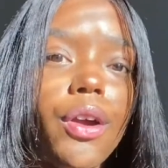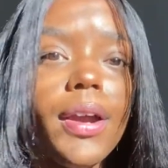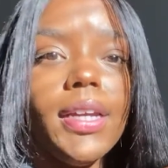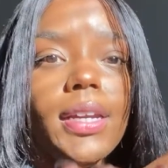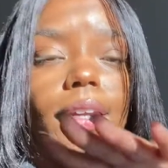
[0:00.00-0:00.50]

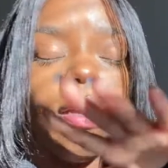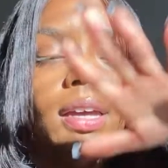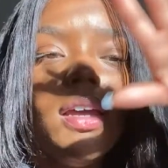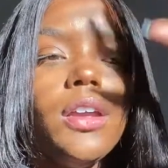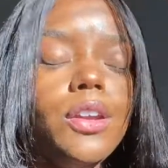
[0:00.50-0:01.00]
And
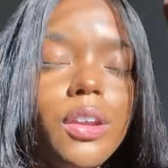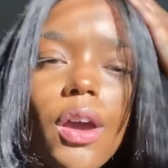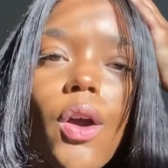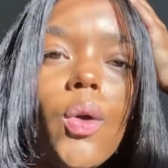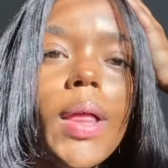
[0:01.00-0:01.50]

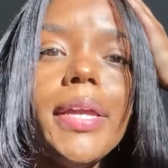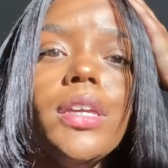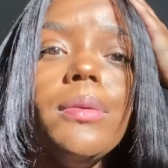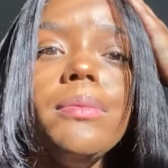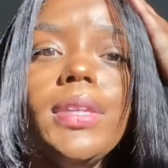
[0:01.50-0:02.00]
no, like,
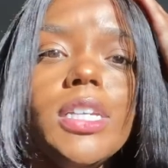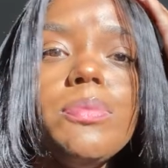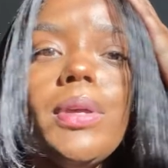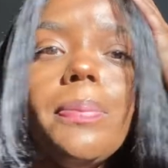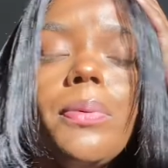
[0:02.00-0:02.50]
these
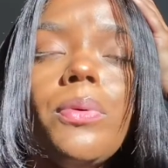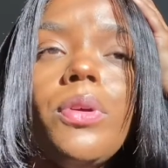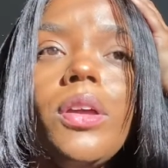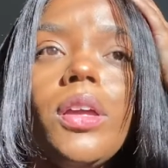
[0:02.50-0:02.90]
people,